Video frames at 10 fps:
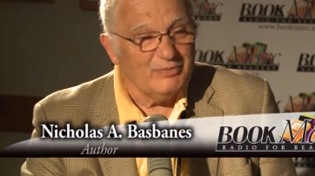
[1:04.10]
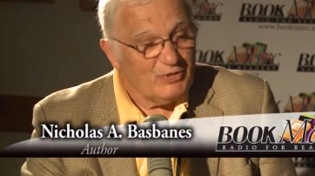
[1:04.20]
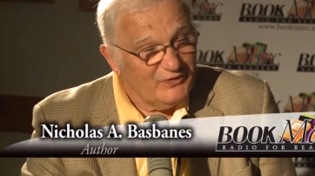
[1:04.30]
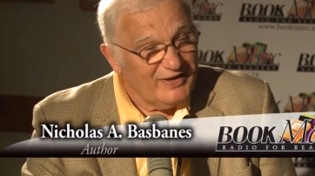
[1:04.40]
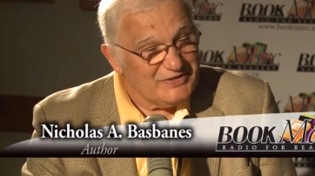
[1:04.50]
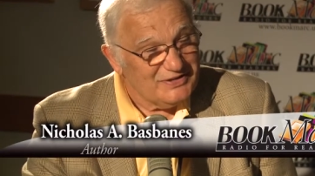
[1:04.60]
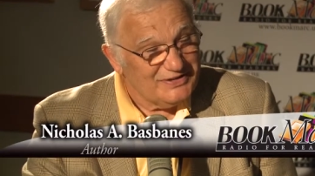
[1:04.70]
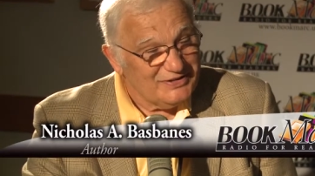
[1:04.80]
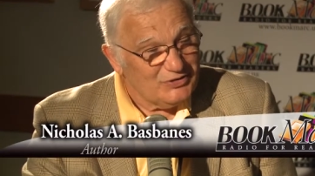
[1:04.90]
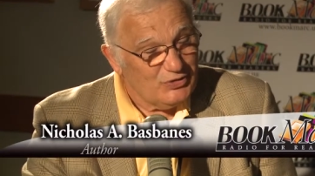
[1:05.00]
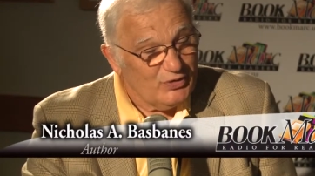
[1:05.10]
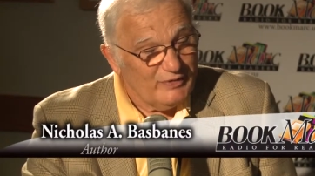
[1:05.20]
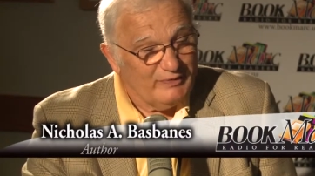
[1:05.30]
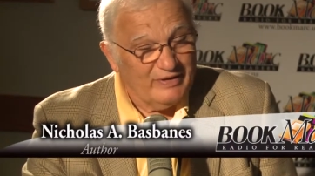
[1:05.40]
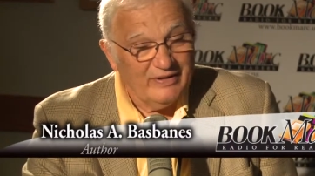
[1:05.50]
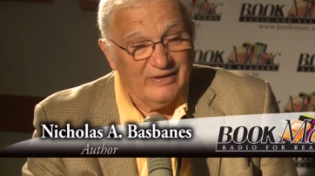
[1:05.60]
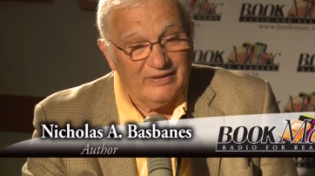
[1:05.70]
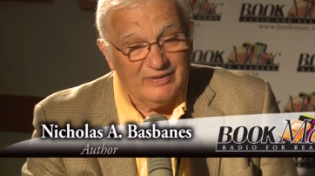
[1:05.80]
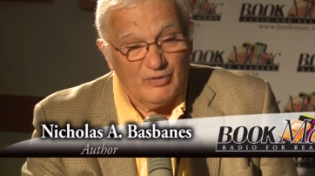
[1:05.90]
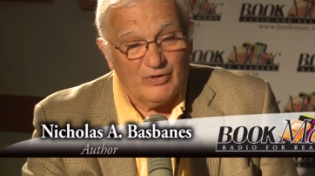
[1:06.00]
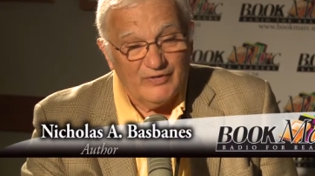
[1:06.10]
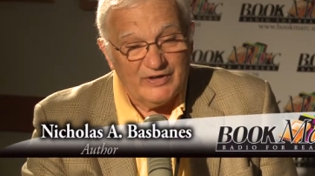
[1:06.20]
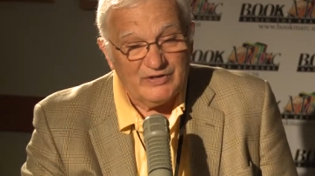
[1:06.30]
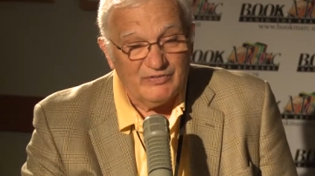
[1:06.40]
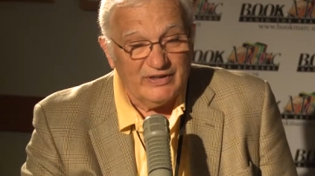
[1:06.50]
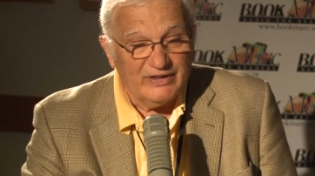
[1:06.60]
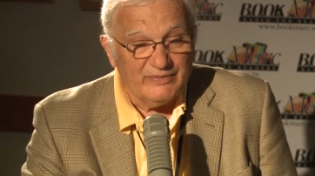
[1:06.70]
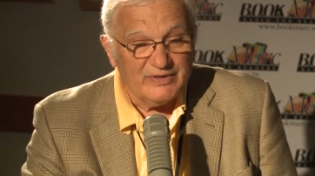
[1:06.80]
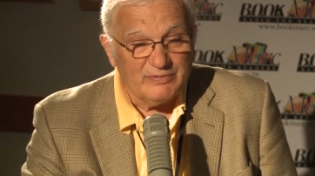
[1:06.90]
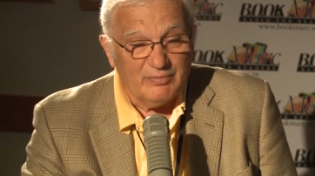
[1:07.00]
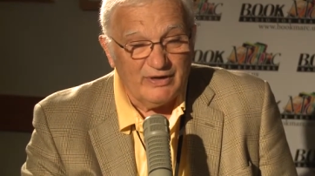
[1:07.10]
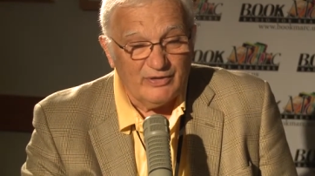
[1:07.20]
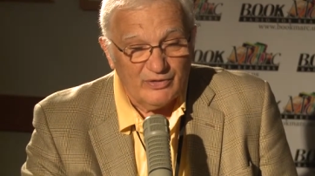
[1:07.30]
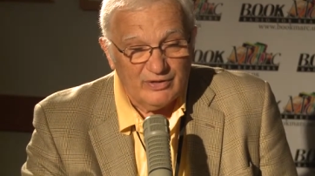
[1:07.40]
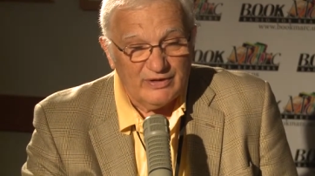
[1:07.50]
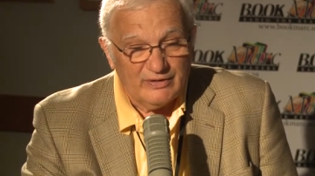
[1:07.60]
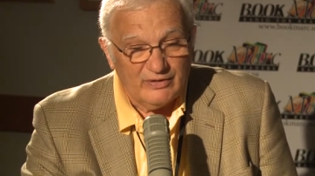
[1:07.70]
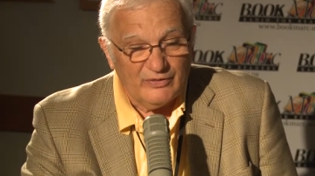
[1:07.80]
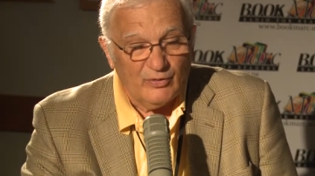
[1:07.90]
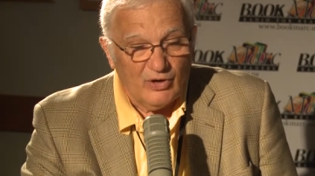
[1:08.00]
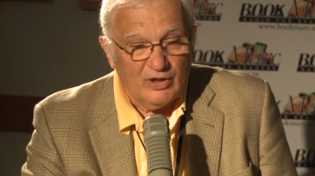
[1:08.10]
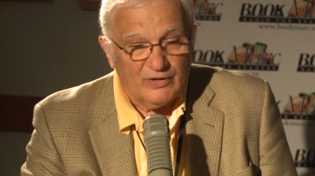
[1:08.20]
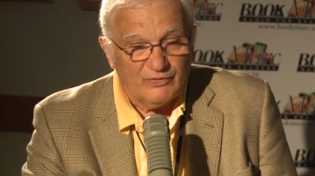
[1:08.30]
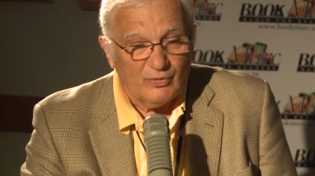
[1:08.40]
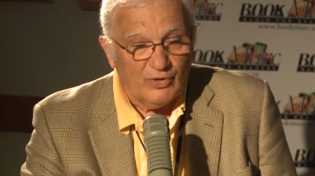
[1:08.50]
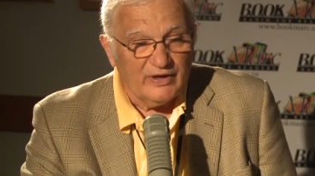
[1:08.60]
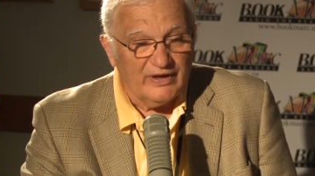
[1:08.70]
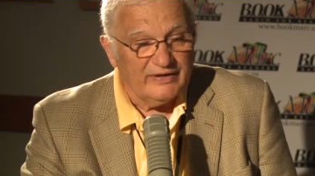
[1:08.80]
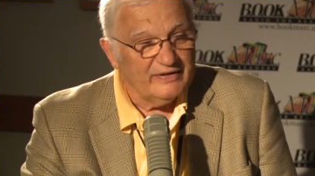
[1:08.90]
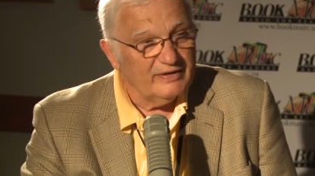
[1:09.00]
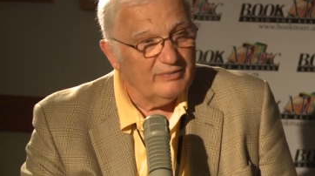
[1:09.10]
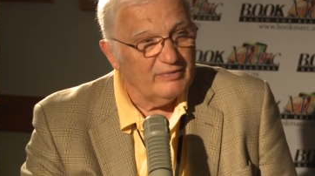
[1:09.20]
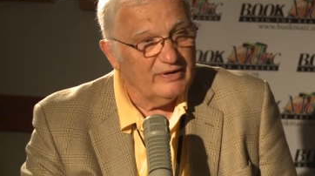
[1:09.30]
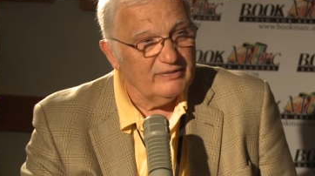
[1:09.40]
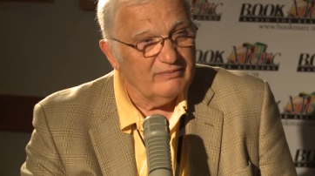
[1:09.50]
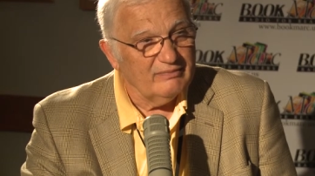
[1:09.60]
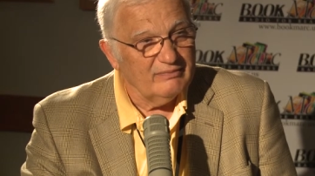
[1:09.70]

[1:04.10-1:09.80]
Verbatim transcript: the motivation to do it. The motivation really was my earlier, the, all of the work I had done in my